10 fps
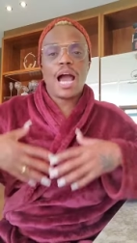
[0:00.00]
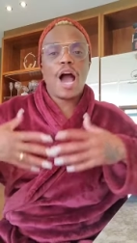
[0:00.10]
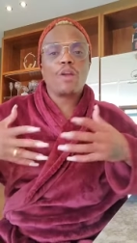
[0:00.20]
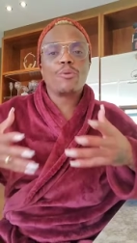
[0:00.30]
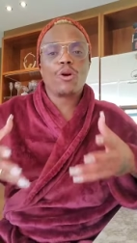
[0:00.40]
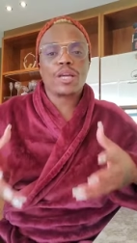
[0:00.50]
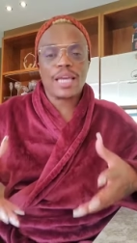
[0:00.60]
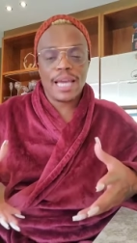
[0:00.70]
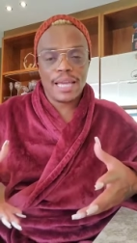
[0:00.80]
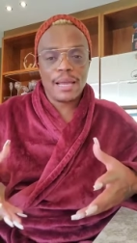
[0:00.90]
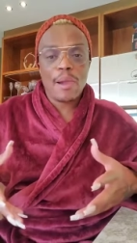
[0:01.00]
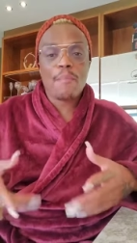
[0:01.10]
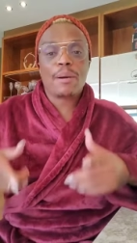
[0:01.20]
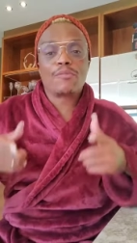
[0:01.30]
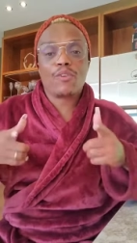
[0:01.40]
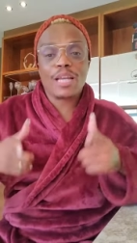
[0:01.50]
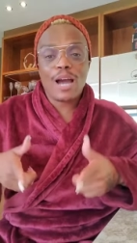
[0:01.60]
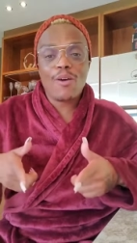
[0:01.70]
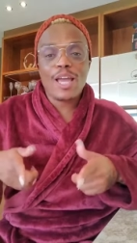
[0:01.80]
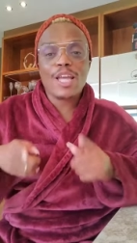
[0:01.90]
I'll be okay. But for
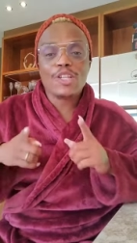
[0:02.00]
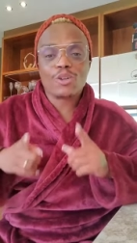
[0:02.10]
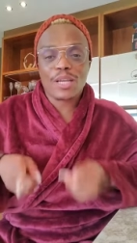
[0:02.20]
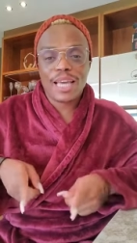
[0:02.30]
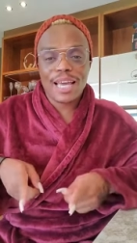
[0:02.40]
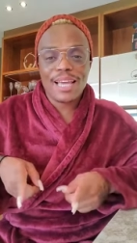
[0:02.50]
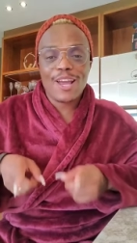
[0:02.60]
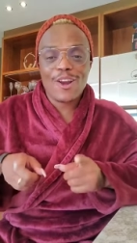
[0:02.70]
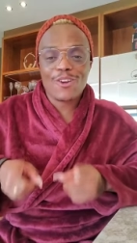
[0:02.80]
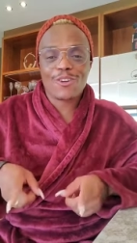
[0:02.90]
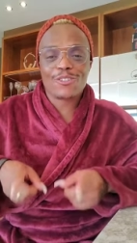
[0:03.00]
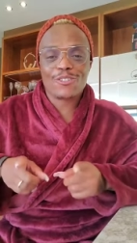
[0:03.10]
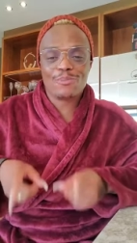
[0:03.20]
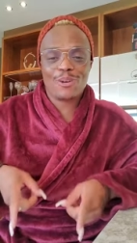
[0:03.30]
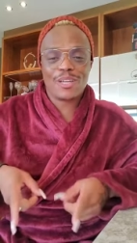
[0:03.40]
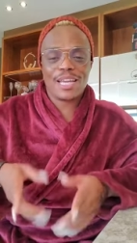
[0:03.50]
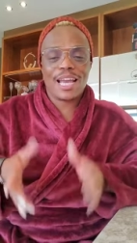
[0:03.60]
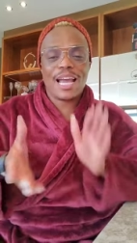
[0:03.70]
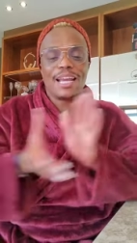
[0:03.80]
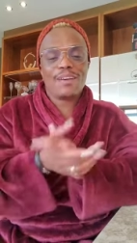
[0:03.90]
now, it's okay not to be okay.
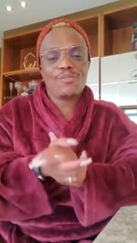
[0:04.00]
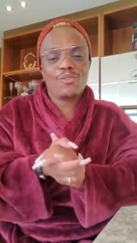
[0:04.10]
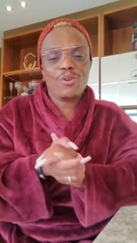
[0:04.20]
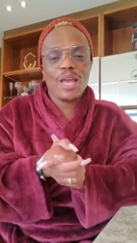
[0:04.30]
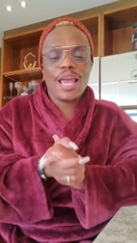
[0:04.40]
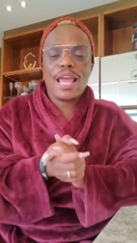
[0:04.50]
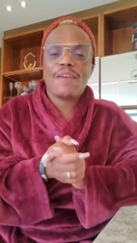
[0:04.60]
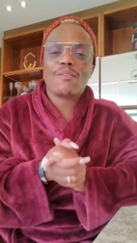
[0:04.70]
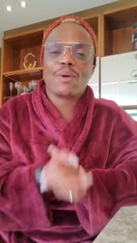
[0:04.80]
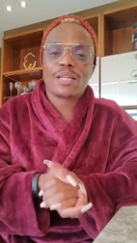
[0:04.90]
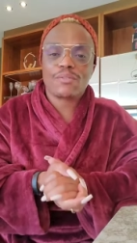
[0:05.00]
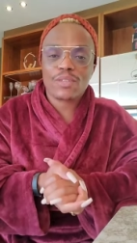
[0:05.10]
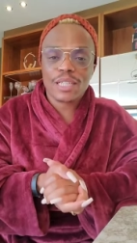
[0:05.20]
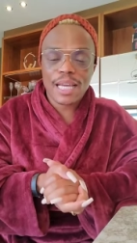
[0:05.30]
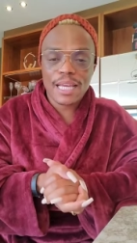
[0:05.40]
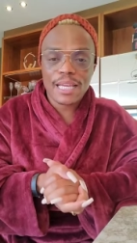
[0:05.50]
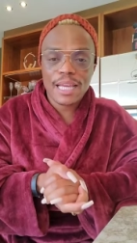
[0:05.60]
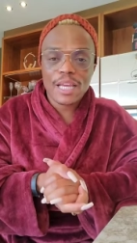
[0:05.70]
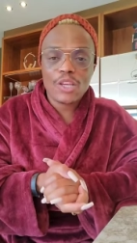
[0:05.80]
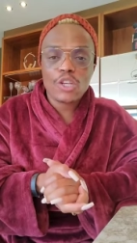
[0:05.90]
I love you. Have a wonderful day.
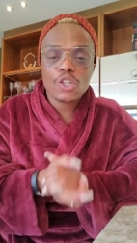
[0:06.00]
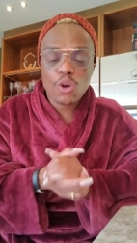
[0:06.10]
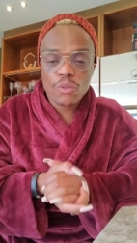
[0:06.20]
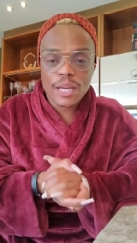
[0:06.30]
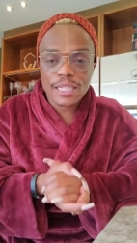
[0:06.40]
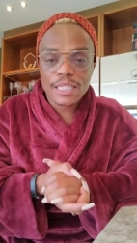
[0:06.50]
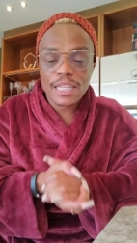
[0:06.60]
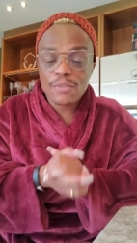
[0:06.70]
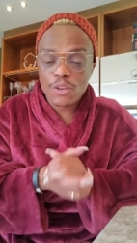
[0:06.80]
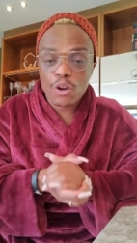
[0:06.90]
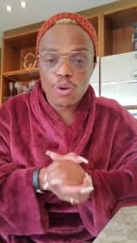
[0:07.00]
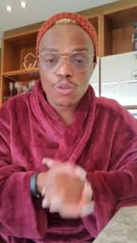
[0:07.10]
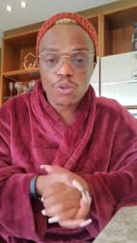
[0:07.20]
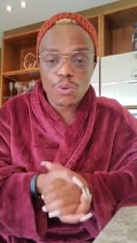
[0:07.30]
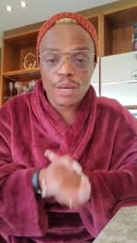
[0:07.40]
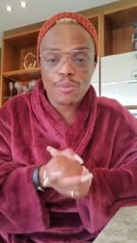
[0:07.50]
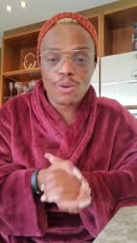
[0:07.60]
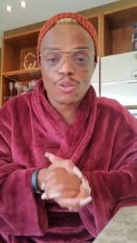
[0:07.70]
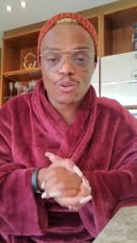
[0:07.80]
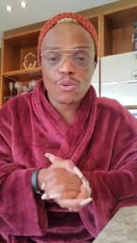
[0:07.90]
Know that if you're going through what I'm
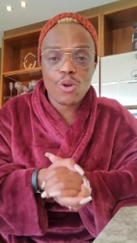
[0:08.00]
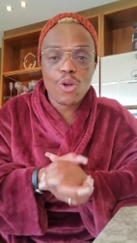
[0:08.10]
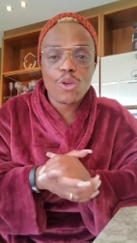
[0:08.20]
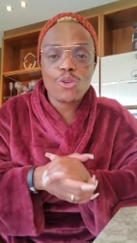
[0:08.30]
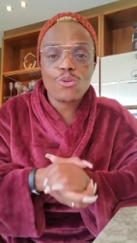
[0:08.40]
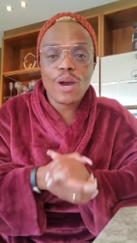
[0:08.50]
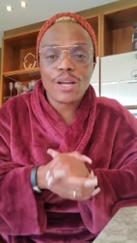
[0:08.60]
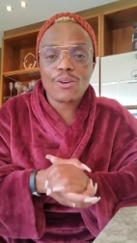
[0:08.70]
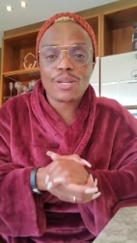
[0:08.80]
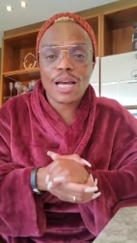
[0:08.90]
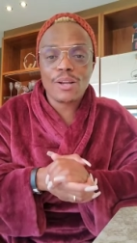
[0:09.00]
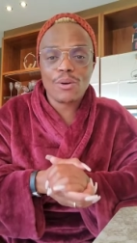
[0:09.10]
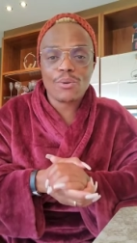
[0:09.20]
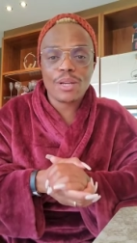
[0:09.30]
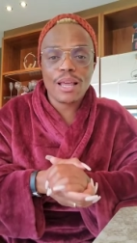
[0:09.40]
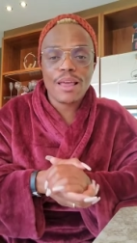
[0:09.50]
going through, you are not alone.